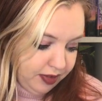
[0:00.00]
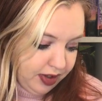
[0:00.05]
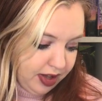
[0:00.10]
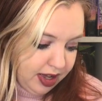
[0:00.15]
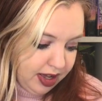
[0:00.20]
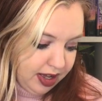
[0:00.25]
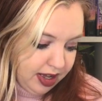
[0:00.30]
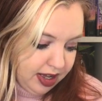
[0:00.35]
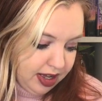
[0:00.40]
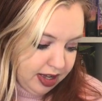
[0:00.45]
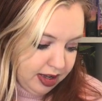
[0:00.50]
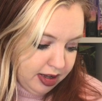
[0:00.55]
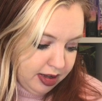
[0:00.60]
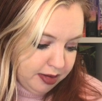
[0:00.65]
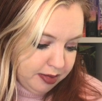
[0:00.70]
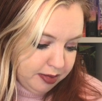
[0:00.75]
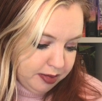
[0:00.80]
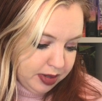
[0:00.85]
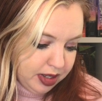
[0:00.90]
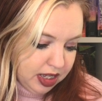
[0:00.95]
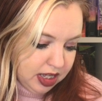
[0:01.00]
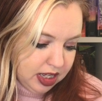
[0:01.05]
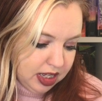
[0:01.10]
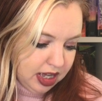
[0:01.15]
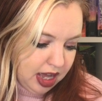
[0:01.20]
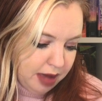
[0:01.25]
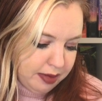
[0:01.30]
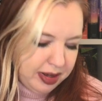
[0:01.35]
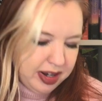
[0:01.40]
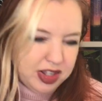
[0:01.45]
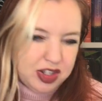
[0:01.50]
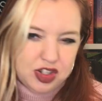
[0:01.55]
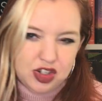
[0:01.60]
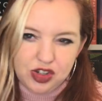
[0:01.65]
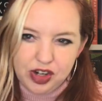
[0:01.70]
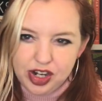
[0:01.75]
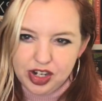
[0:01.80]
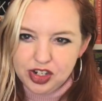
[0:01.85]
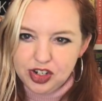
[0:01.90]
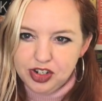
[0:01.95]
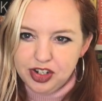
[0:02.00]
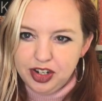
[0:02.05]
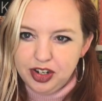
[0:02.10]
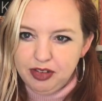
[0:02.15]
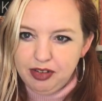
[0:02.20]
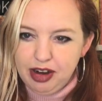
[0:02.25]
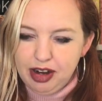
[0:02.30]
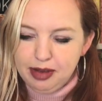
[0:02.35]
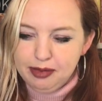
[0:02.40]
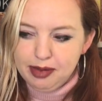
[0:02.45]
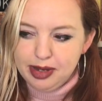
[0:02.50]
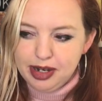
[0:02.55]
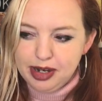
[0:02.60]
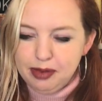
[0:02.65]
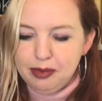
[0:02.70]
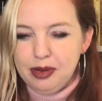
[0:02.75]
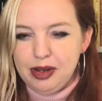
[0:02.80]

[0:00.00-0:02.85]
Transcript: Um, I mean, a stranger didn't recommend it,